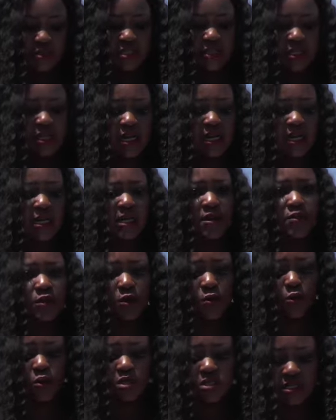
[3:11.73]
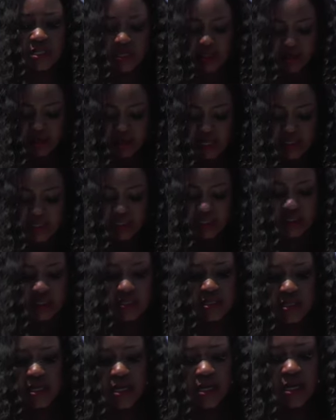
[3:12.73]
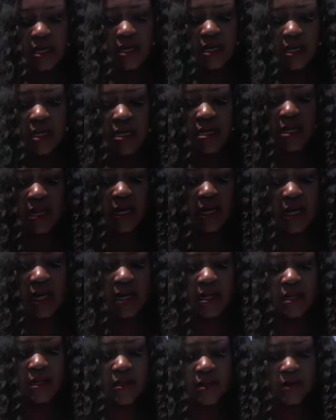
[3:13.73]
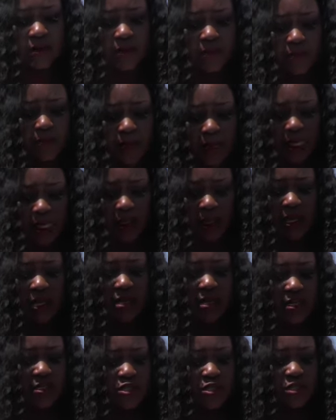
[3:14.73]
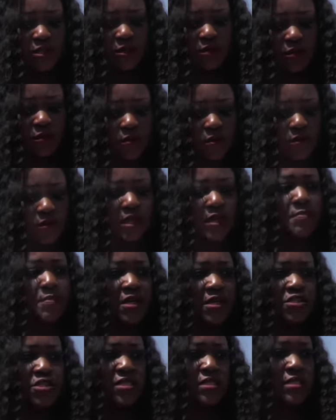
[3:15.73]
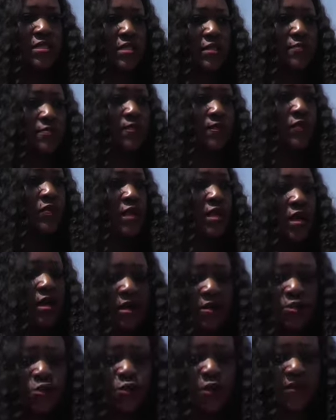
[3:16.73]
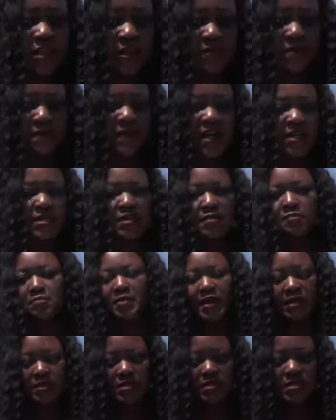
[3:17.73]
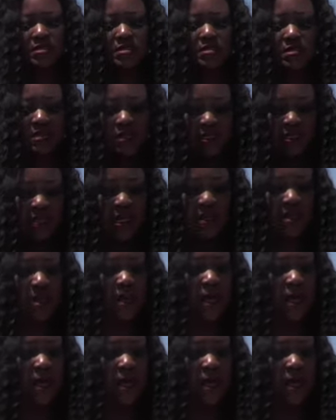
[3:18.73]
declare the water crisis in Harare a national emergency so that funding partners can